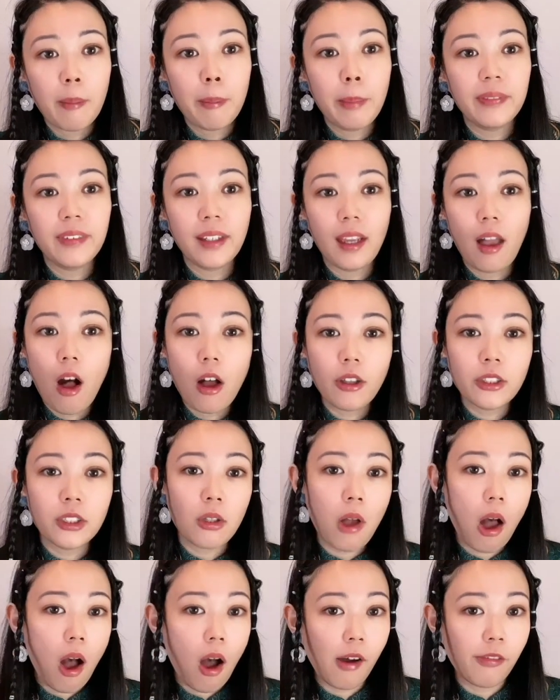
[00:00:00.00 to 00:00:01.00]
but it
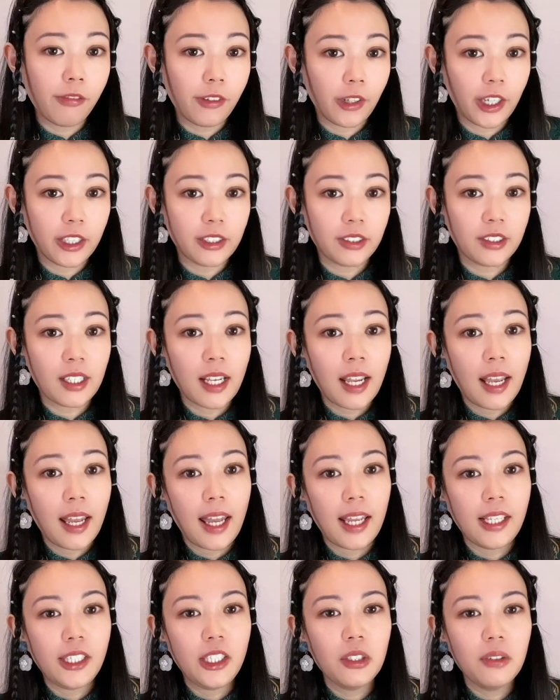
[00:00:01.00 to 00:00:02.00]
also offers
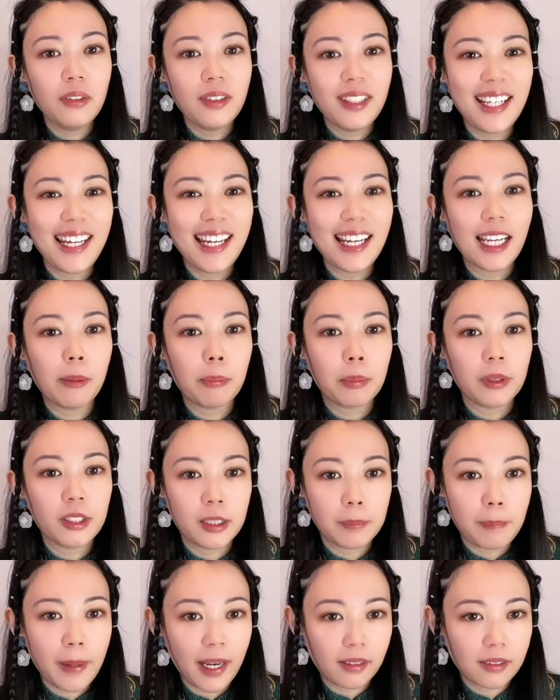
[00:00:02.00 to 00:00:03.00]
a unique
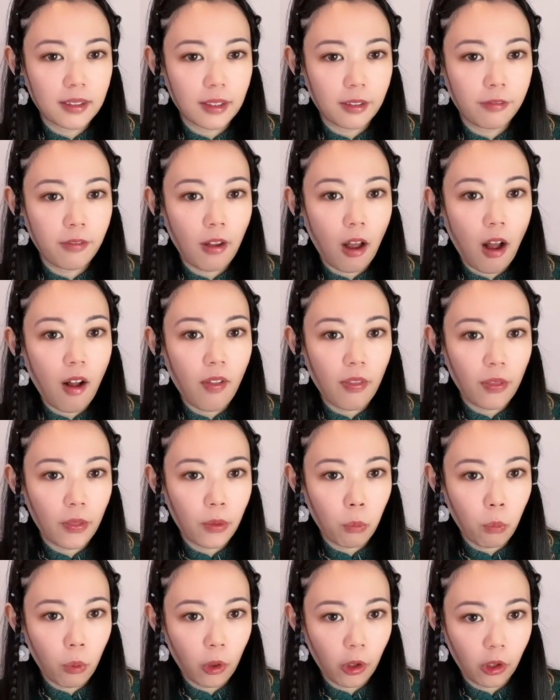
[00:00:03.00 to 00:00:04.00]
perspective on
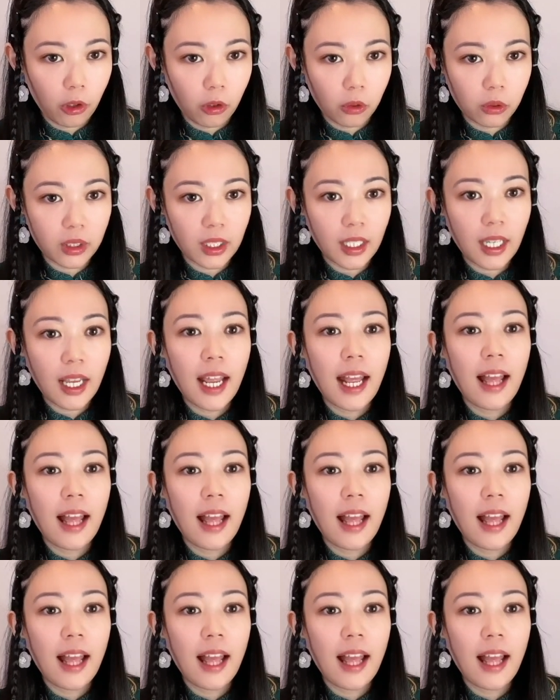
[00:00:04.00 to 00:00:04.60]
the world